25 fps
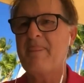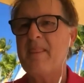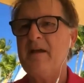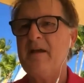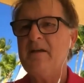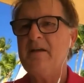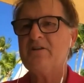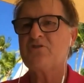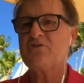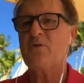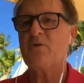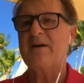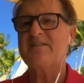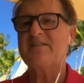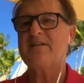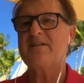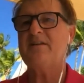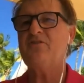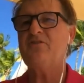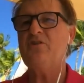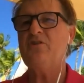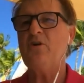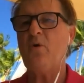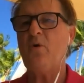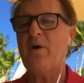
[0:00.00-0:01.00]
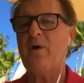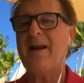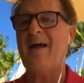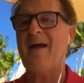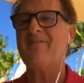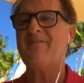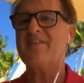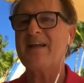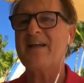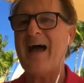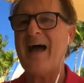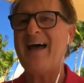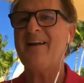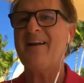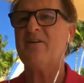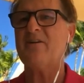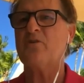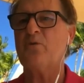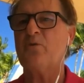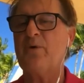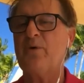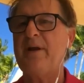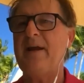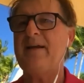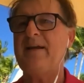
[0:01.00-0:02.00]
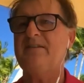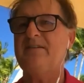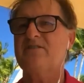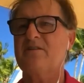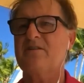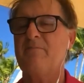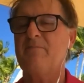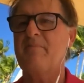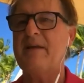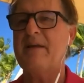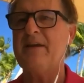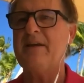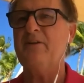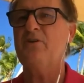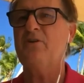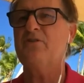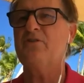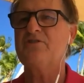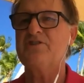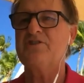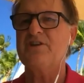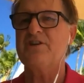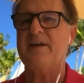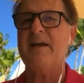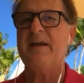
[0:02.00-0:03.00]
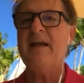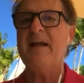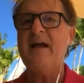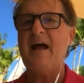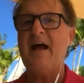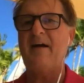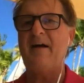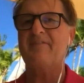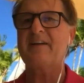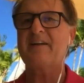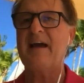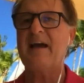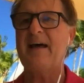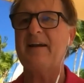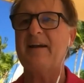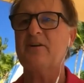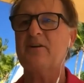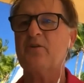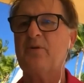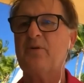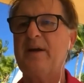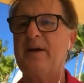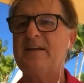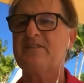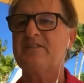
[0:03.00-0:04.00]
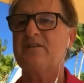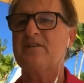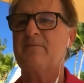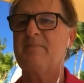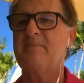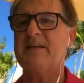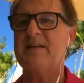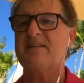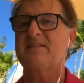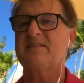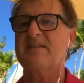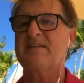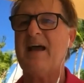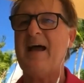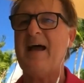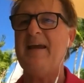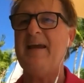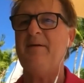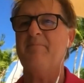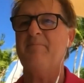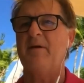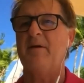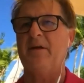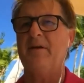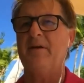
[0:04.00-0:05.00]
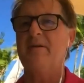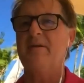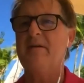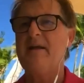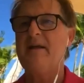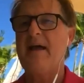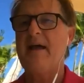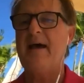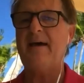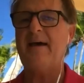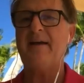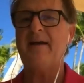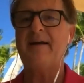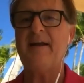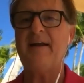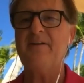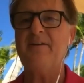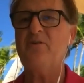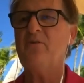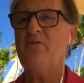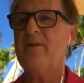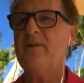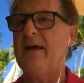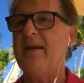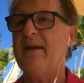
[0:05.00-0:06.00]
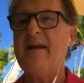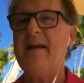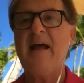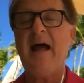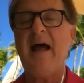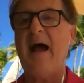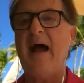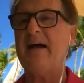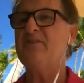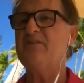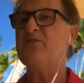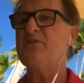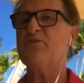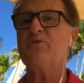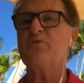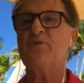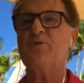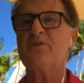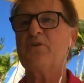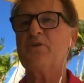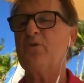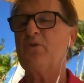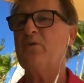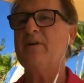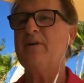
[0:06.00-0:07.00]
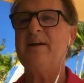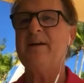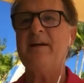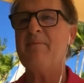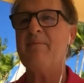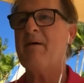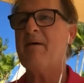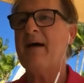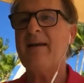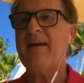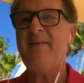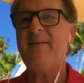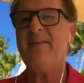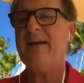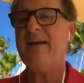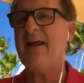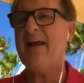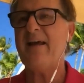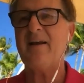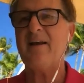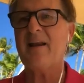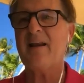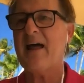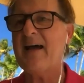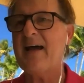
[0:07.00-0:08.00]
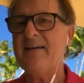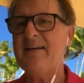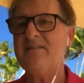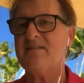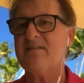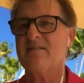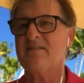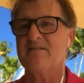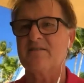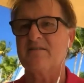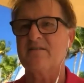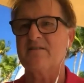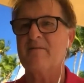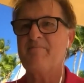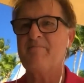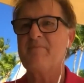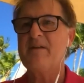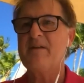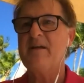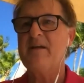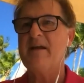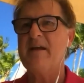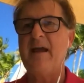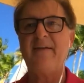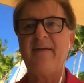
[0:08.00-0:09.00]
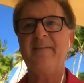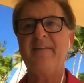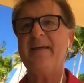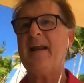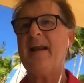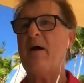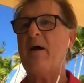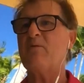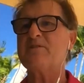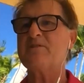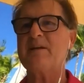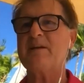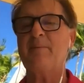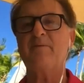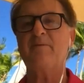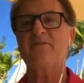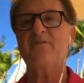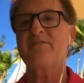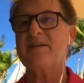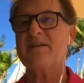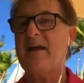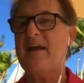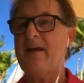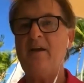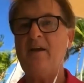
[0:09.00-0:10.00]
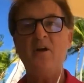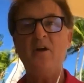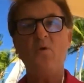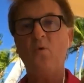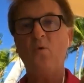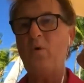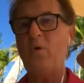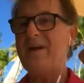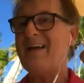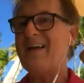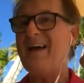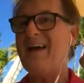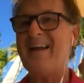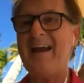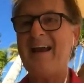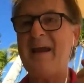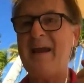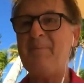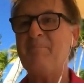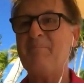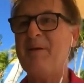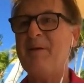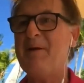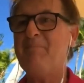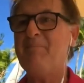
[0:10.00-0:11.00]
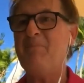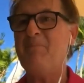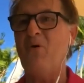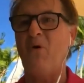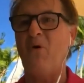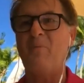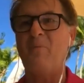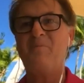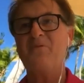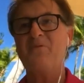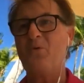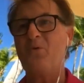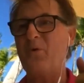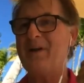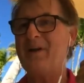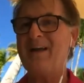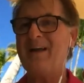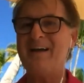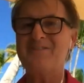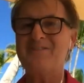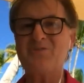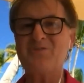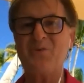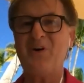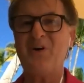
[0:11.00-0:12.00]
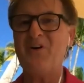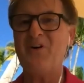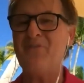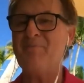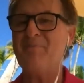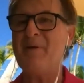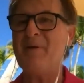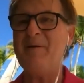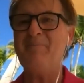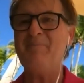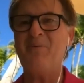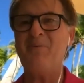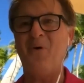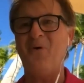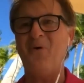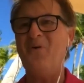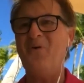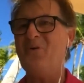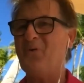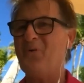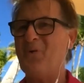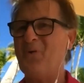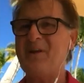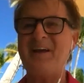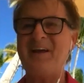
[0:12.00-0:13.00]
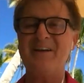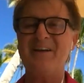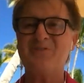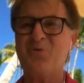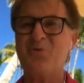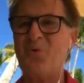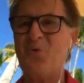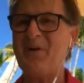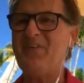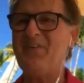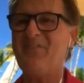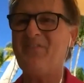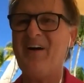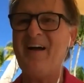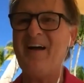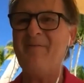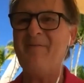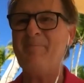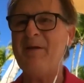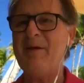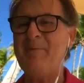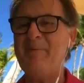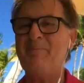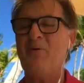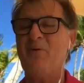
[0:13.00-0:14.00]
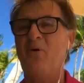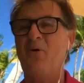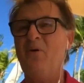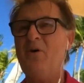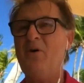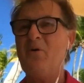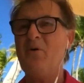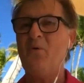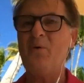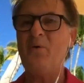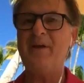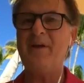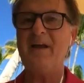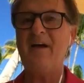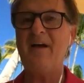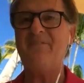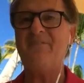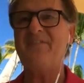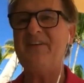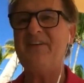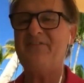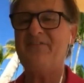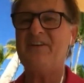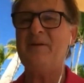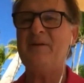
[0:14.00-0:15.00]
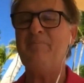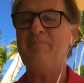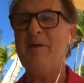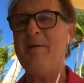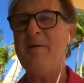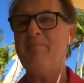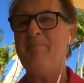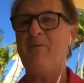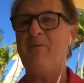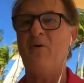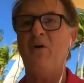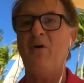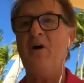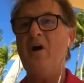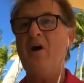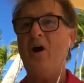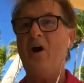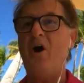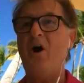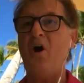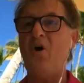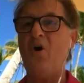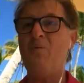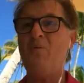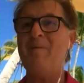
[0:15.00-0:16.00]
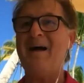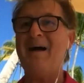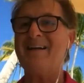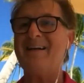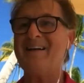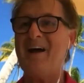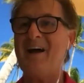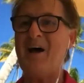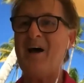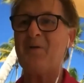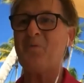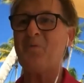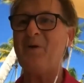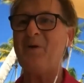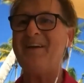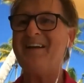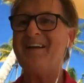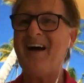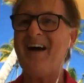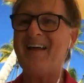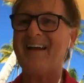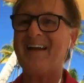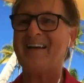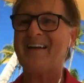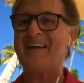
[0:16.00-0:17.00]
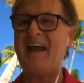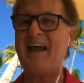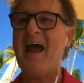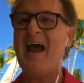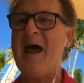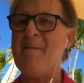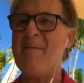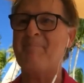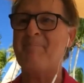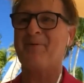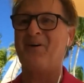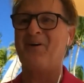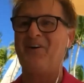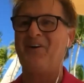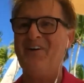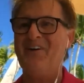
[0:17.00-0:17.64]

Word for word: So I said, you know what? I've got to create some energy. I've got to create some excitement. How did I do that? I just recruited anybody that had a license. And then I was able to say, we got eight people, we got 12 people, we got 25 people. We got 50 people. Oh my God, we got a capper.